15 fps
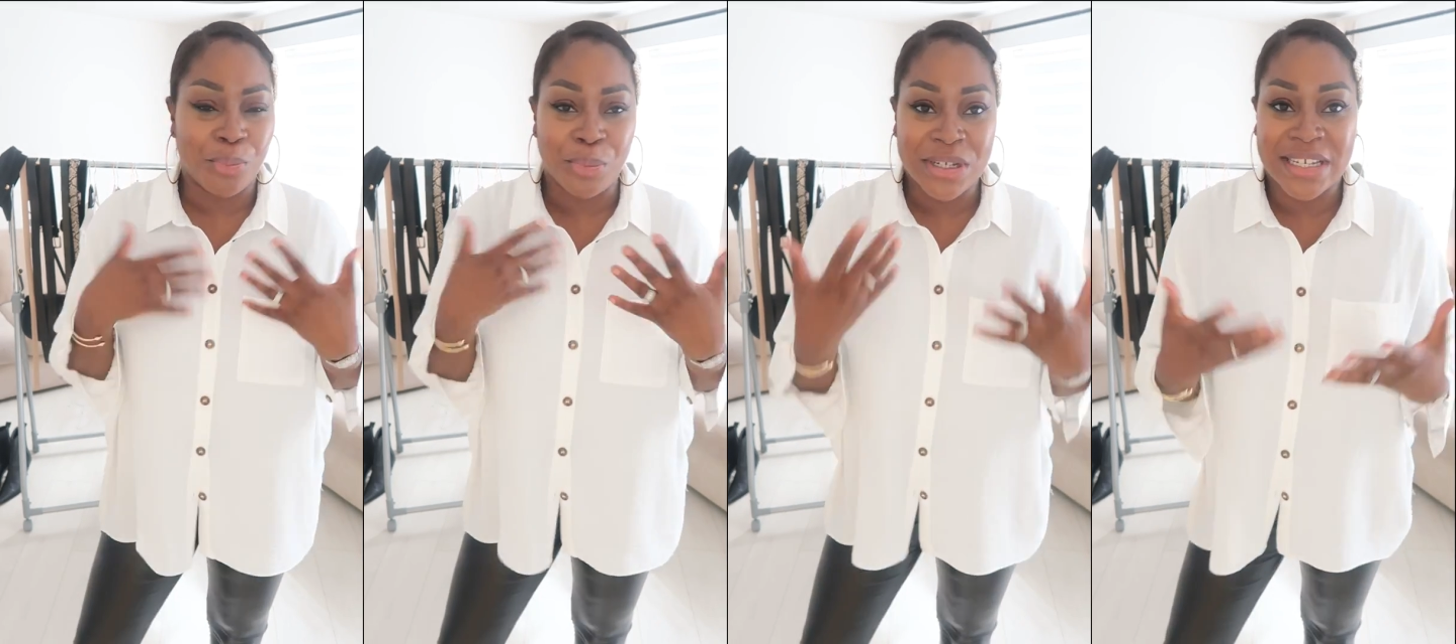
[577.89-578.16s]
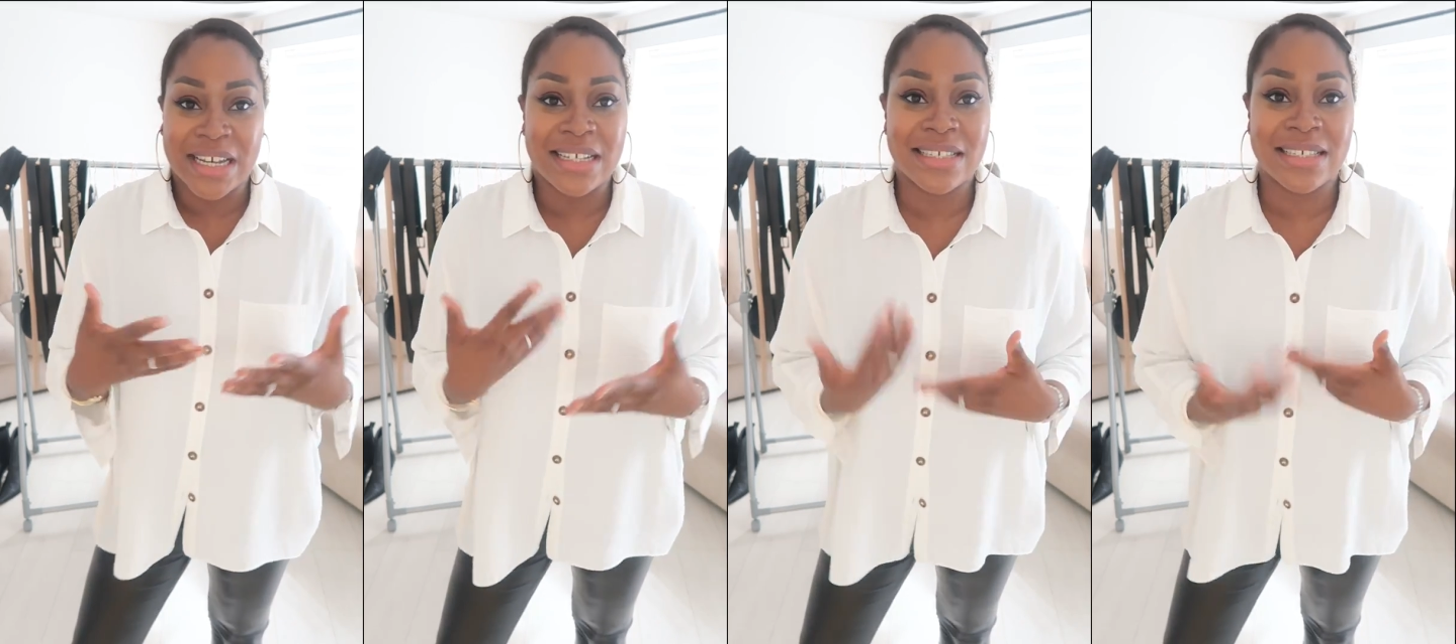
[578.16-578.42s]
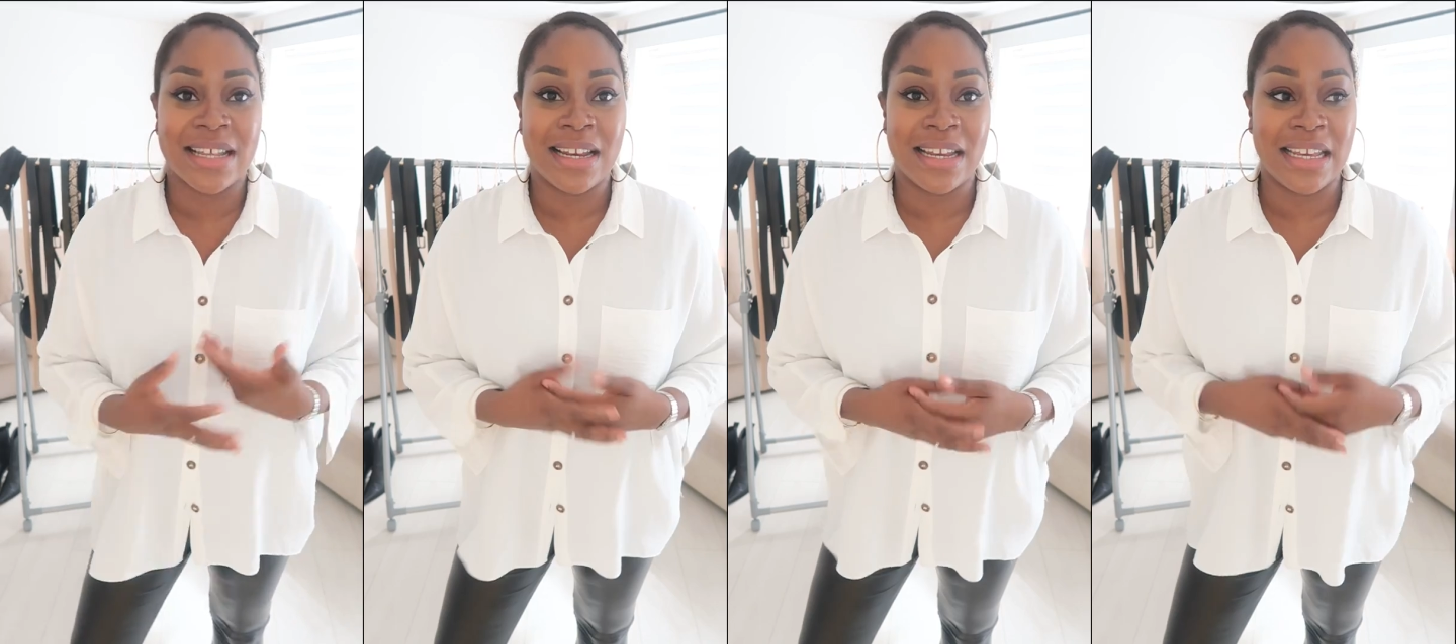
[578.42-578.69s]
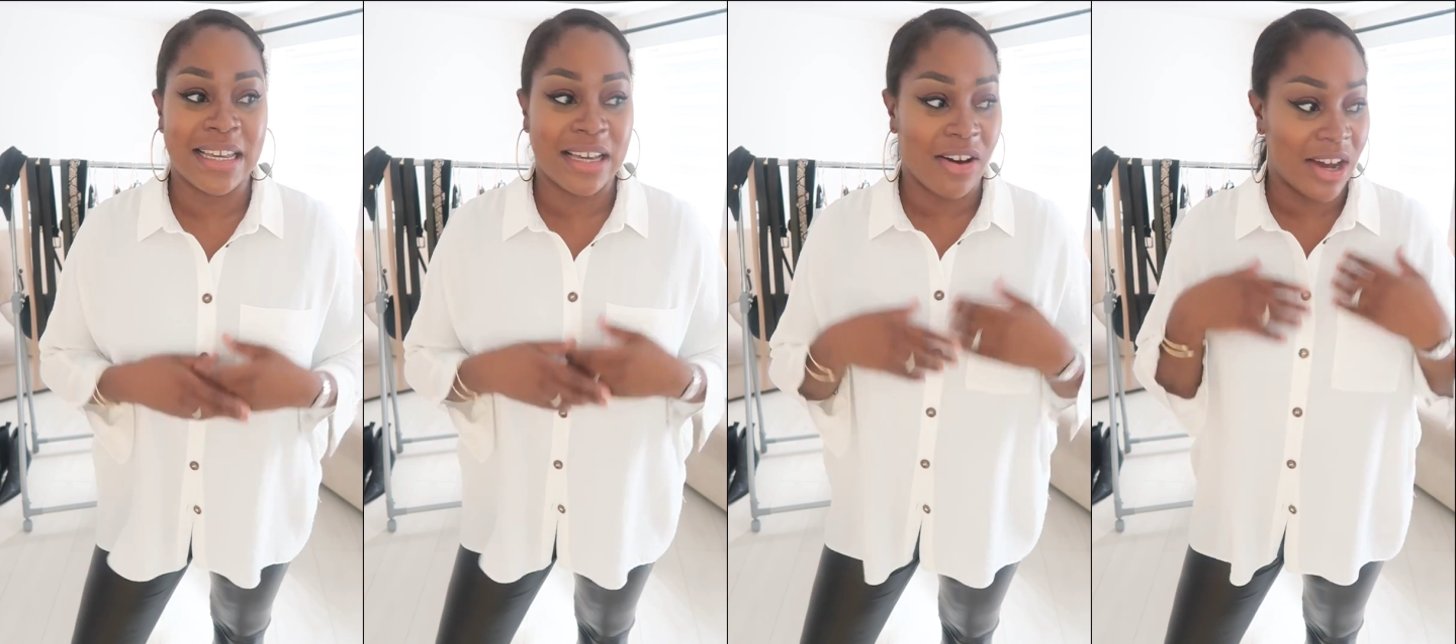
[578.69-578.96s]
which
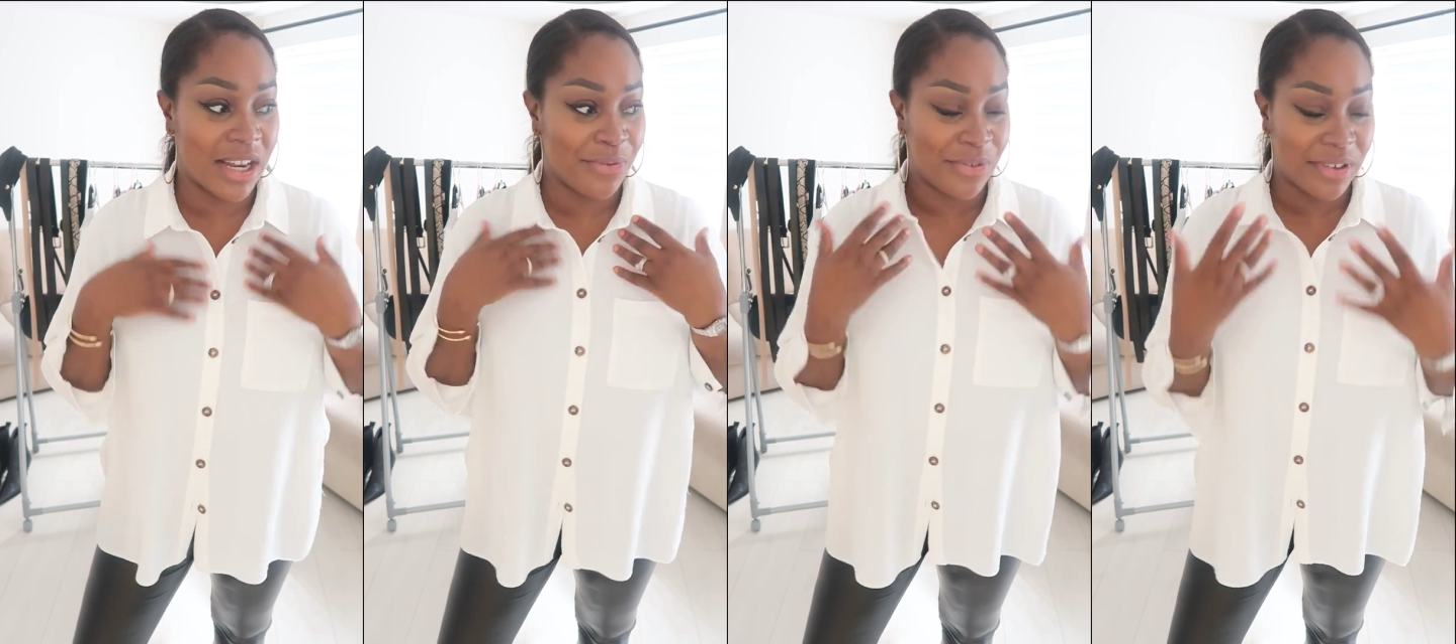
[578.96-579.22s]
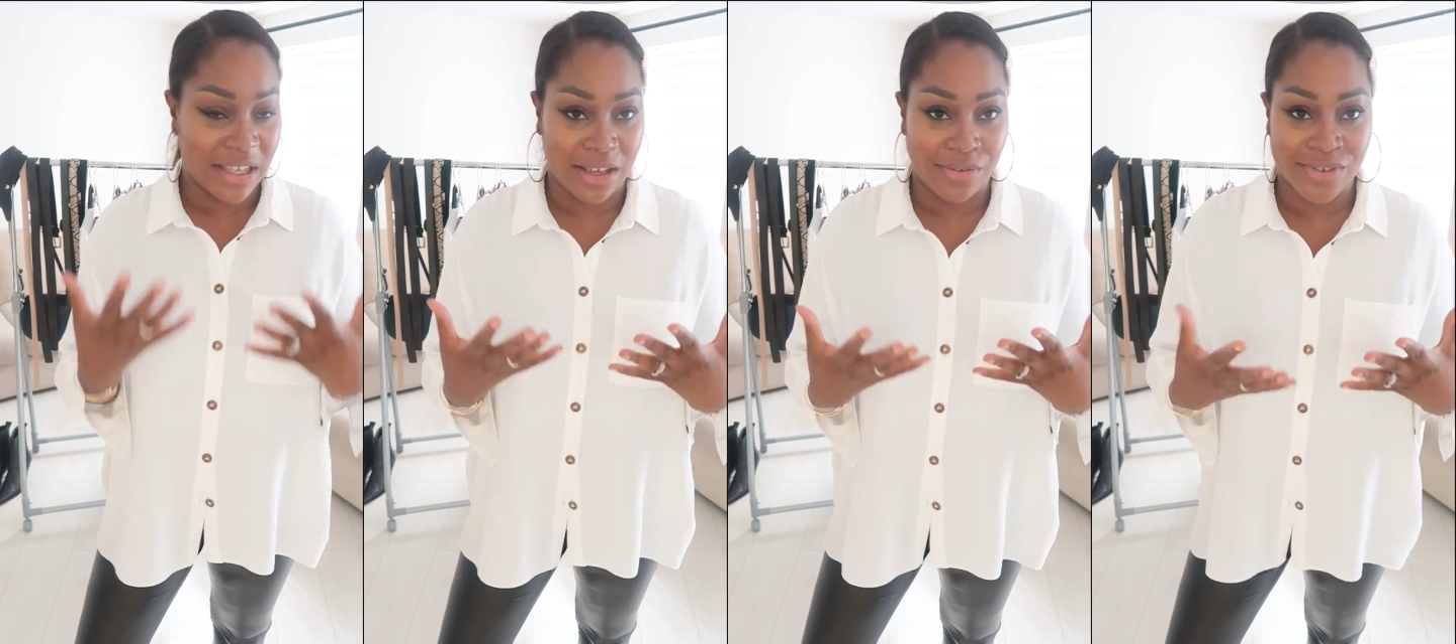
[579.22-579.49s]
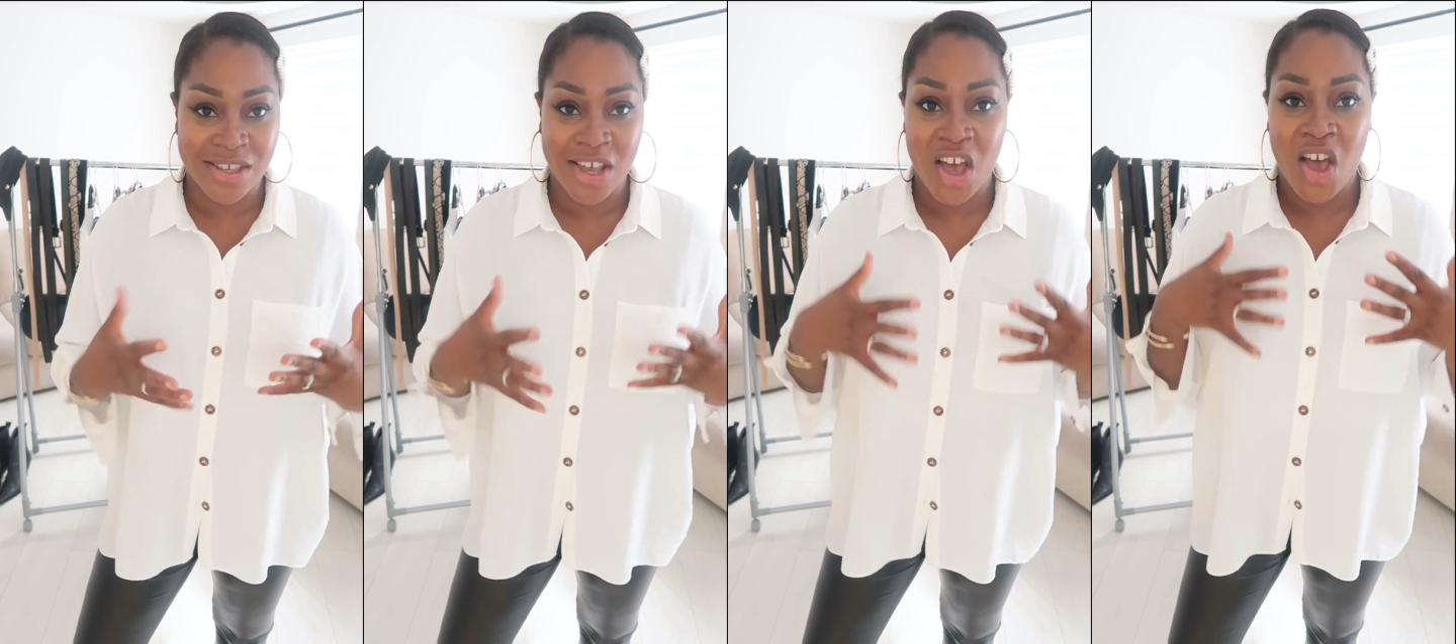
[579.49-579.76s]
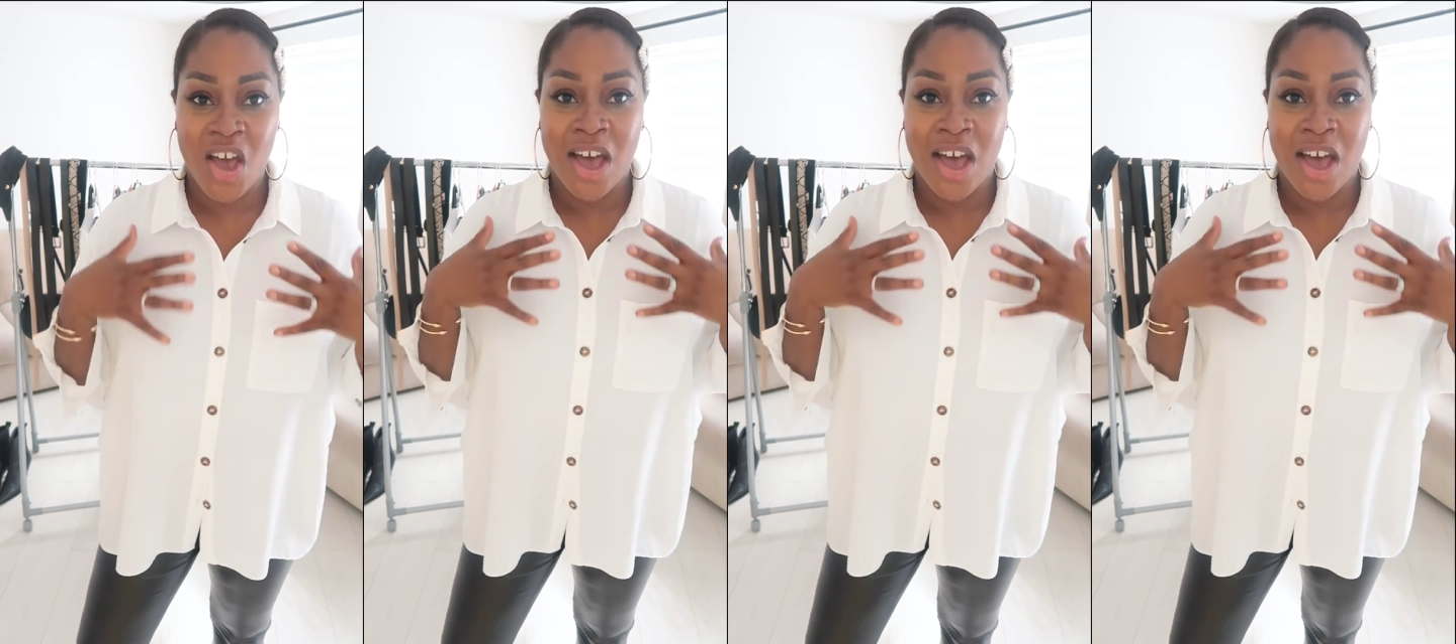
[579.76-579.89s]
instantly kind of gives